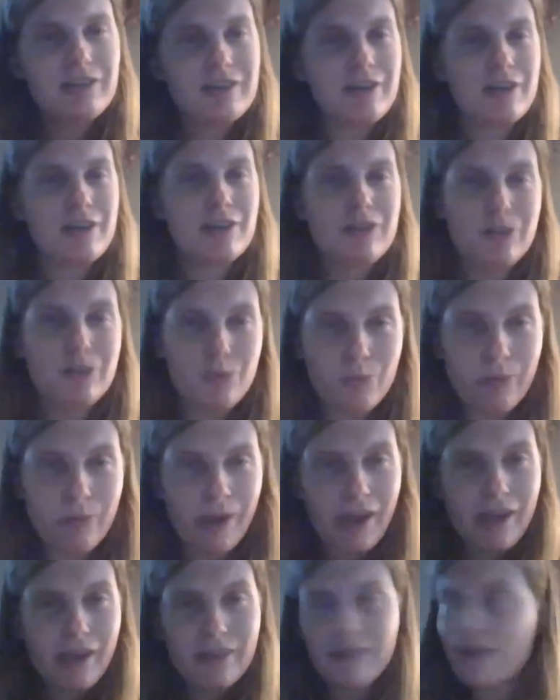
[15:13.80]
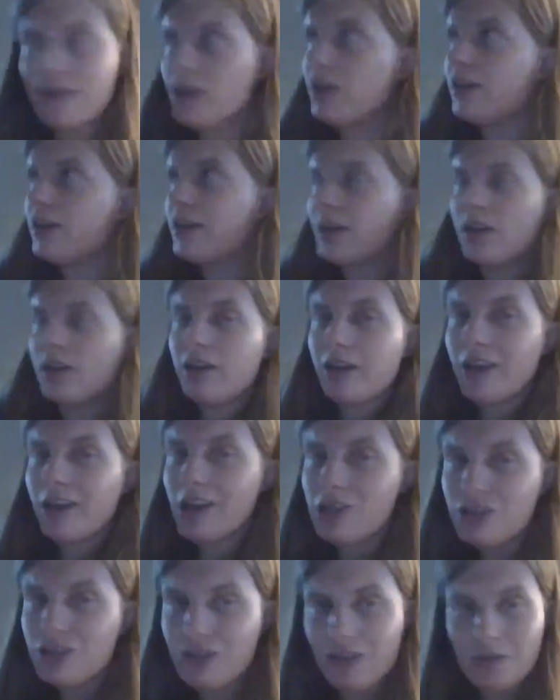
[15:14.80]
the way they kind of
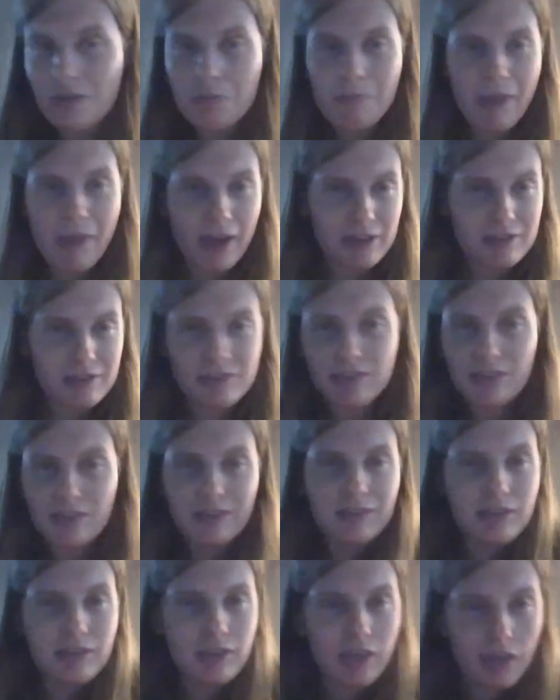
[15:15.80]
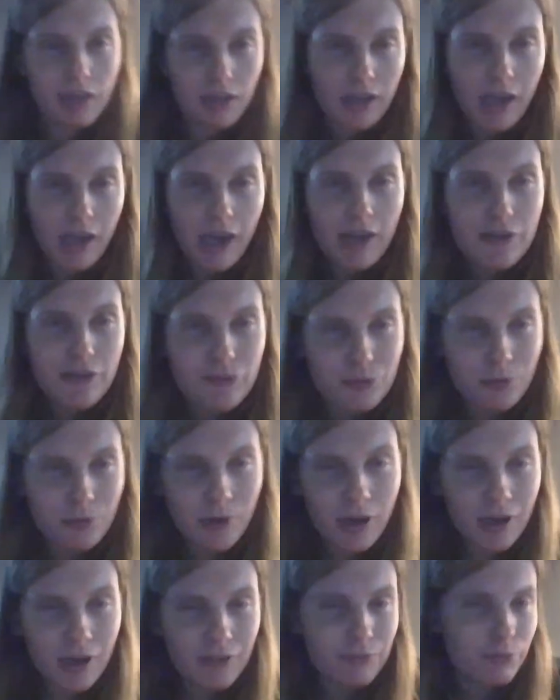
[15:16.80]
hedge their bets at the end
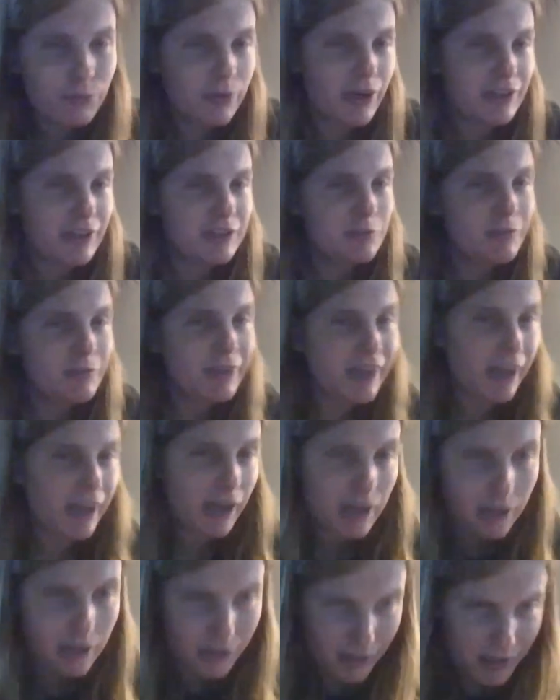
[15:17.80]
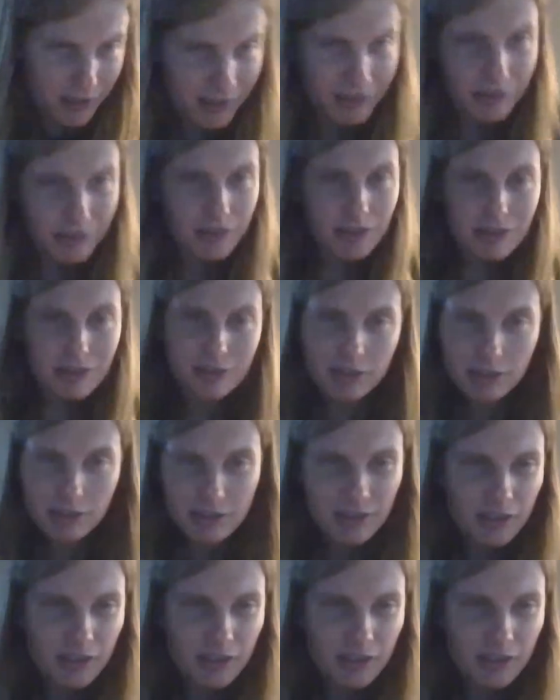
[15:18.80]
of or at the beginning of the season.